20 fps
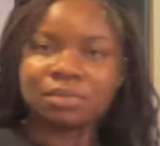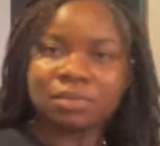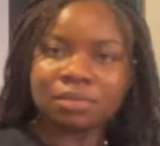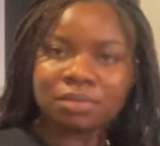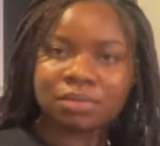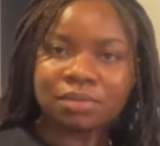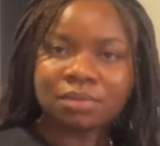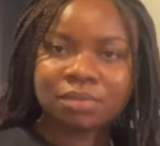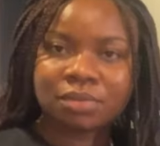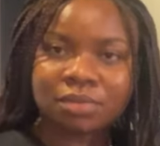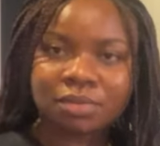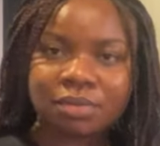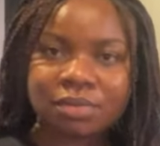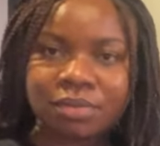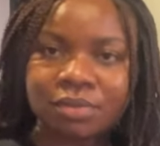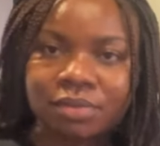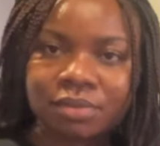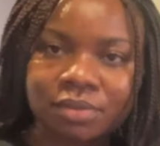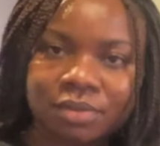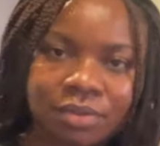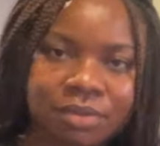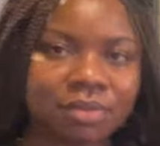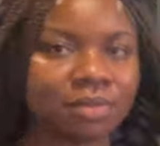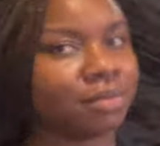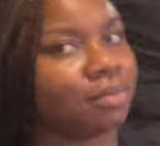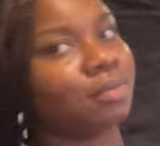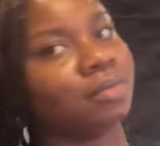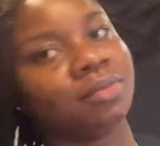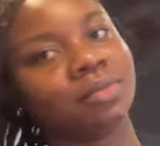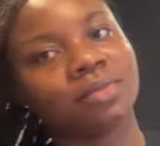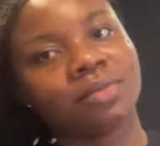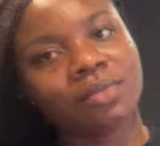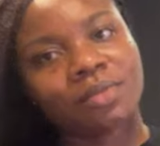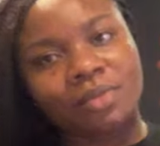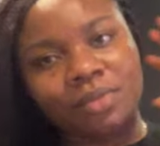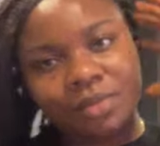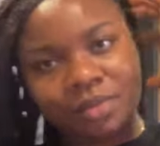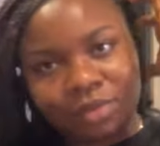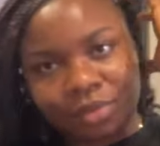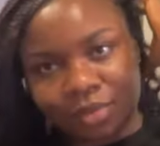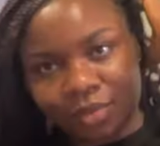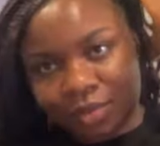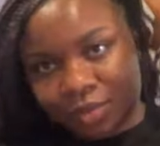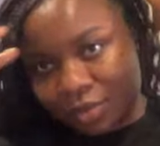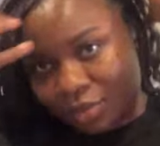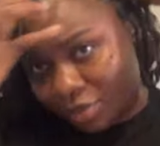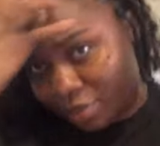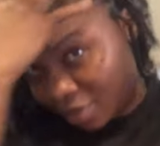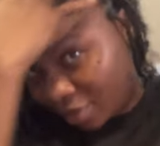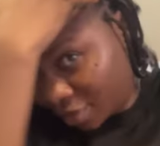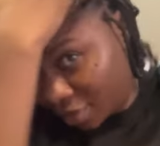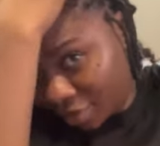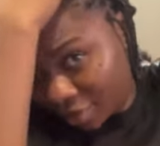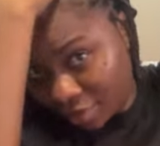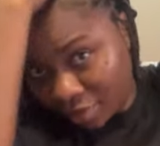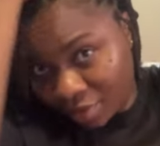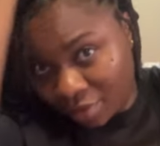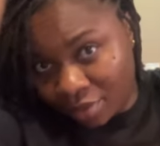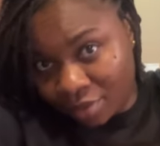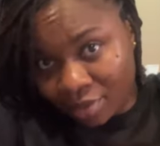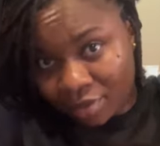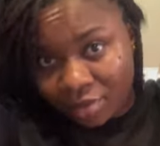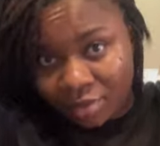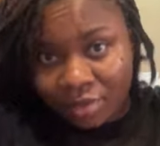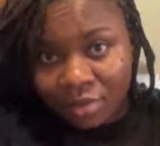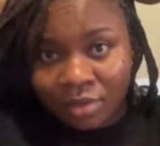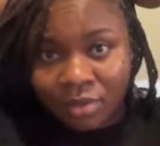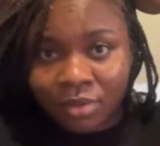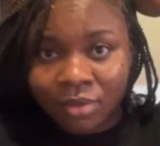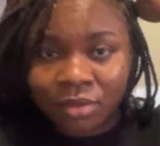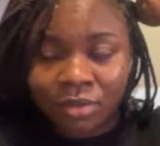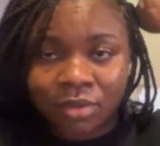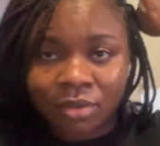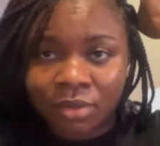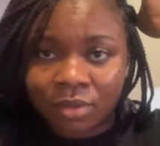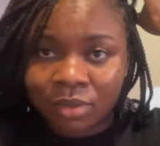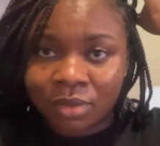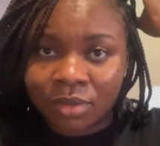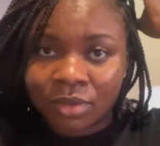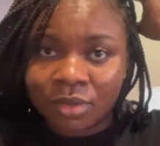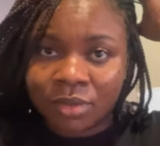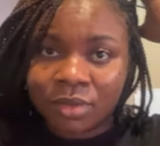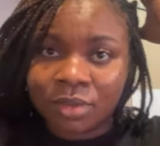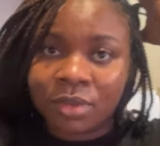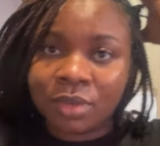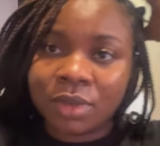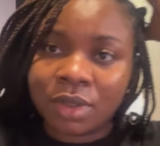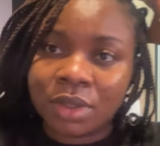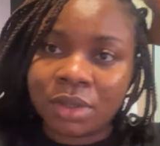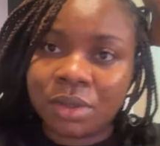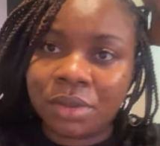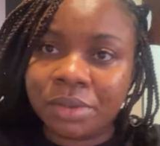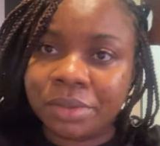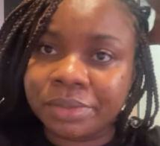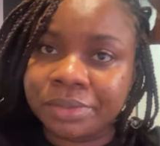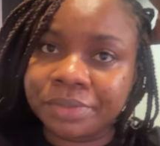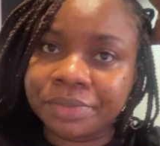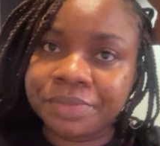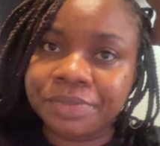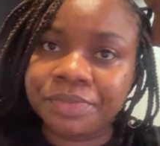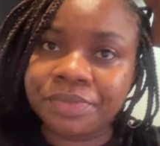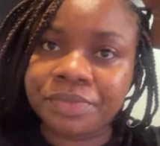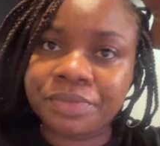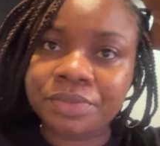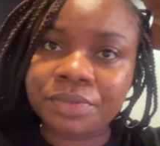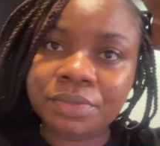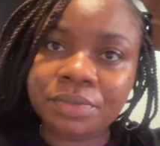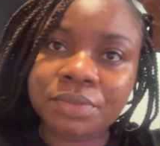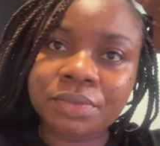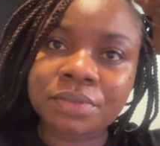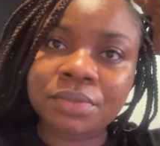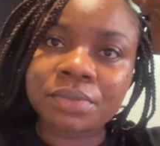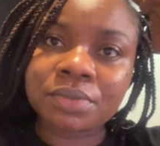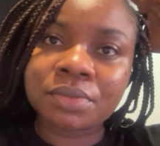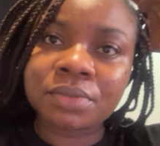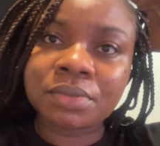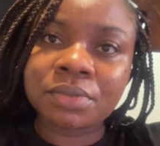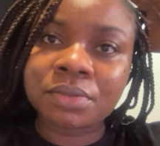(silence)